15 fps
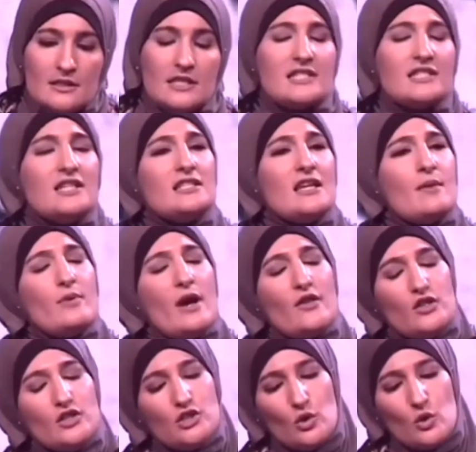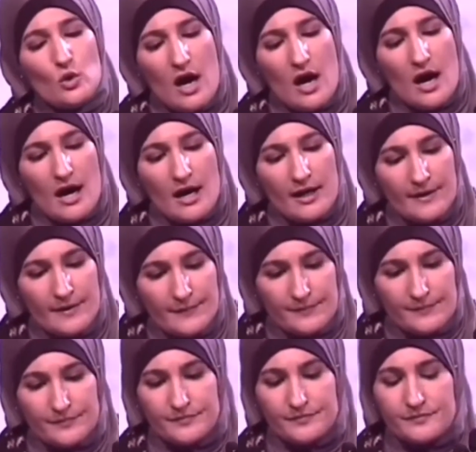Sisters and brothers, you
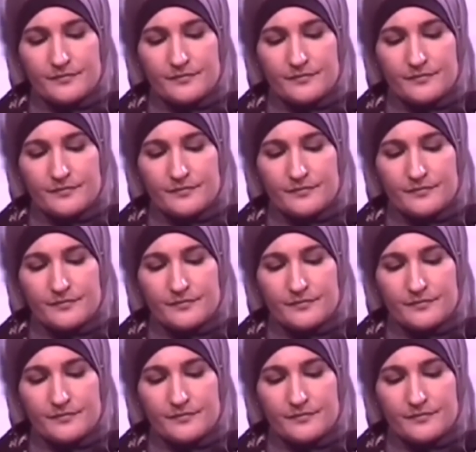are